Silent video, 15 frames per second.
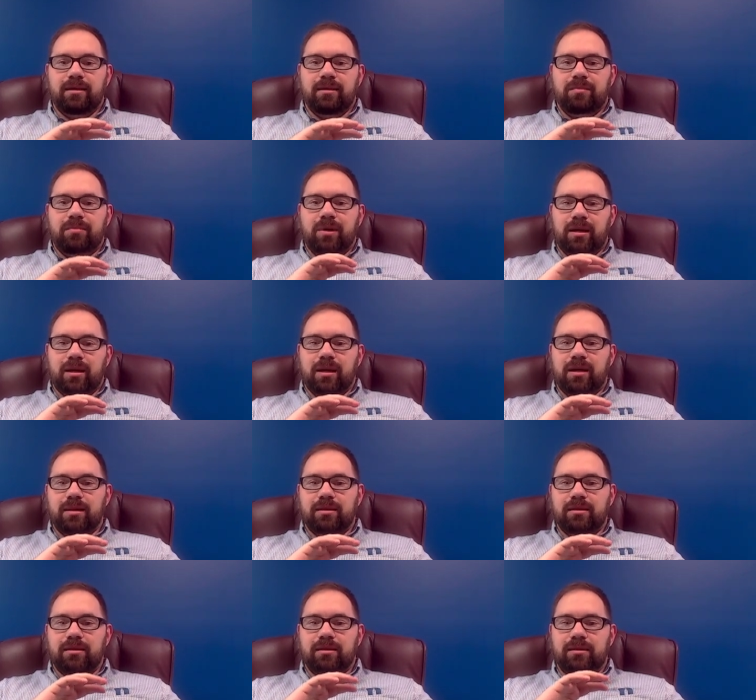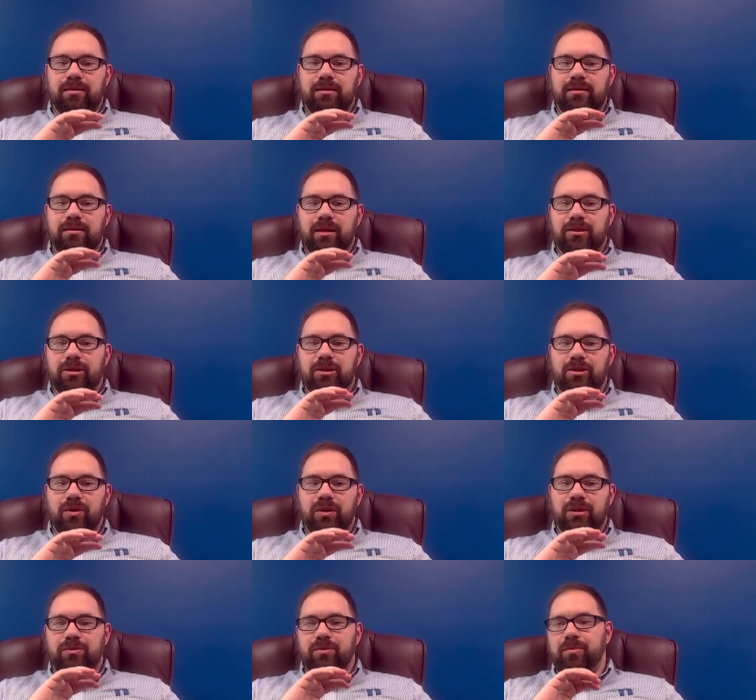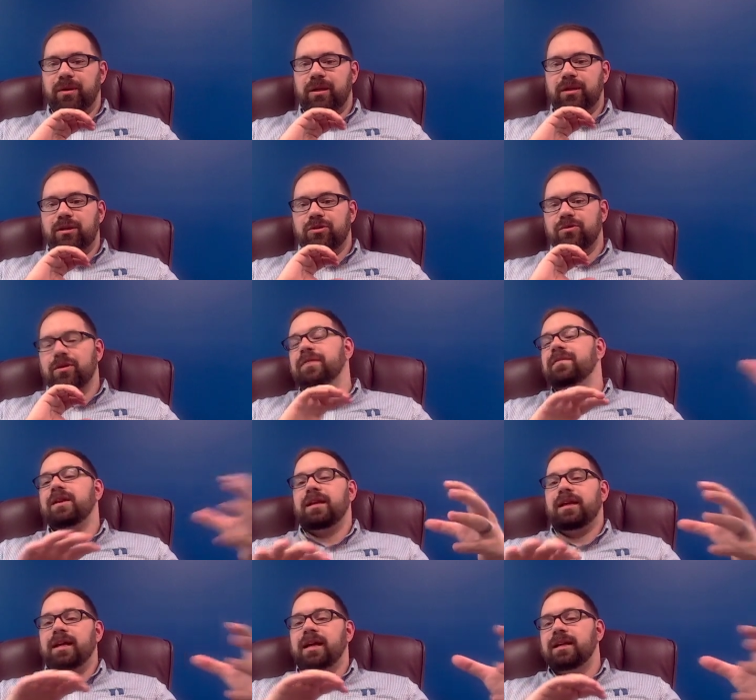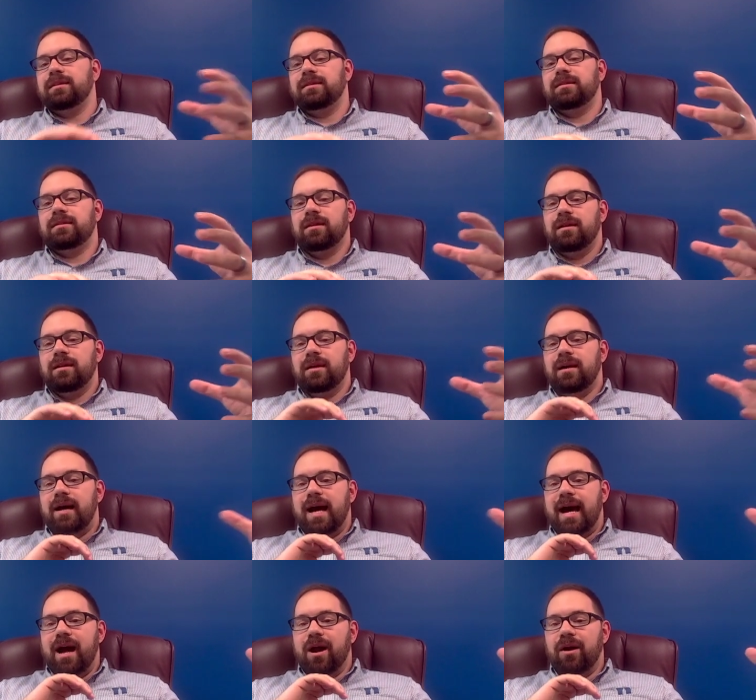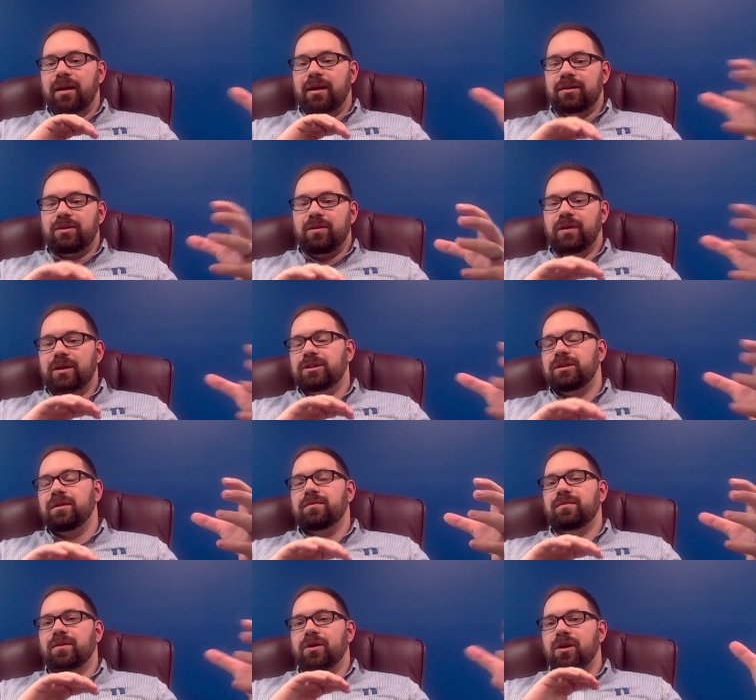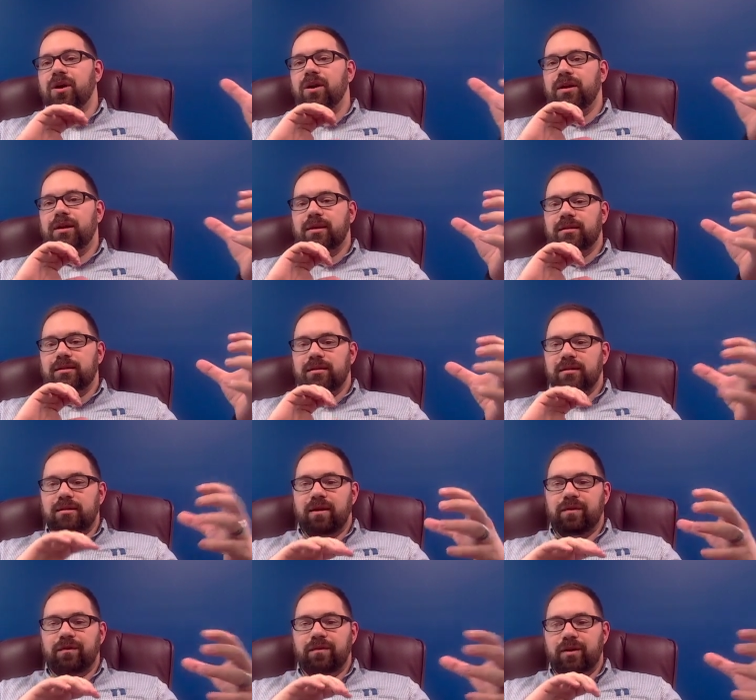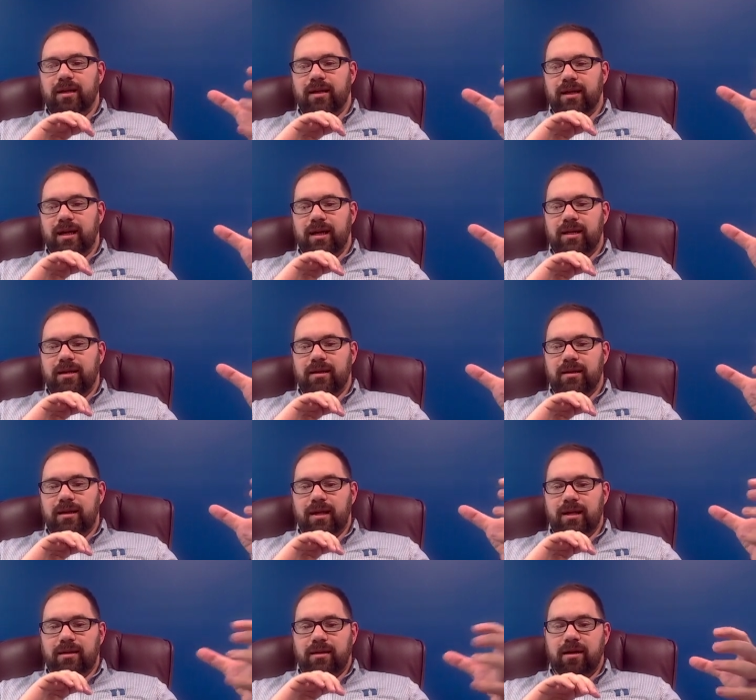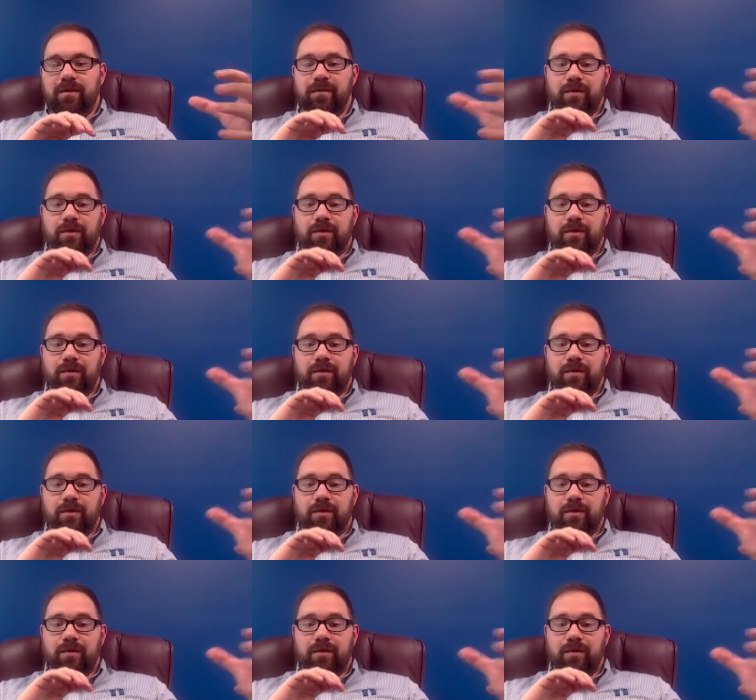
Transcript: because such a choice would be driven against our intuition regarding suffering and love,